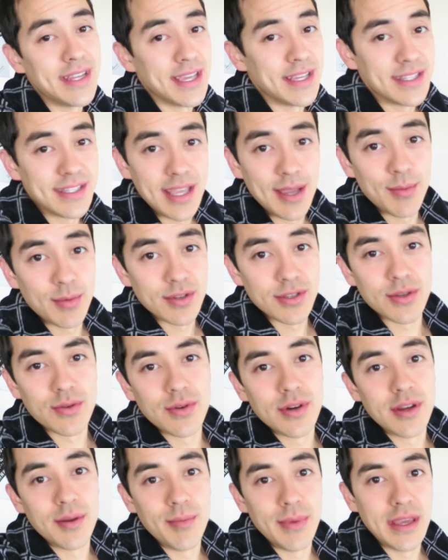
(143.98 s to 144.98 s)
Dancember is
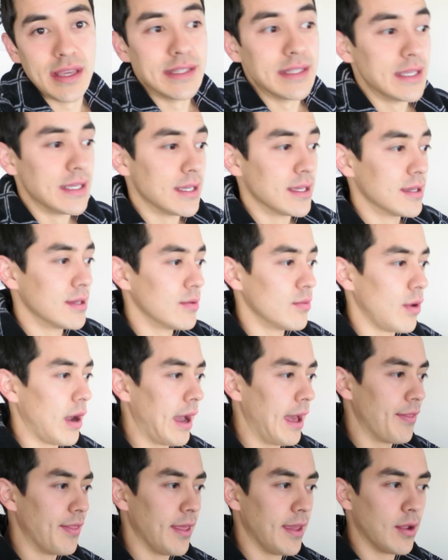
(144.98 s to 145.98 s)
going amazing.
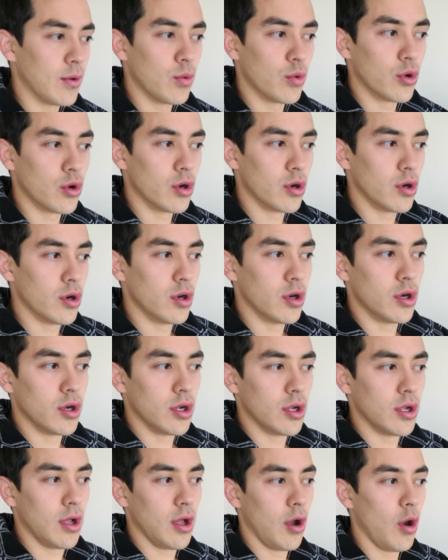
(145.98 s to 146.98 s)
I think we're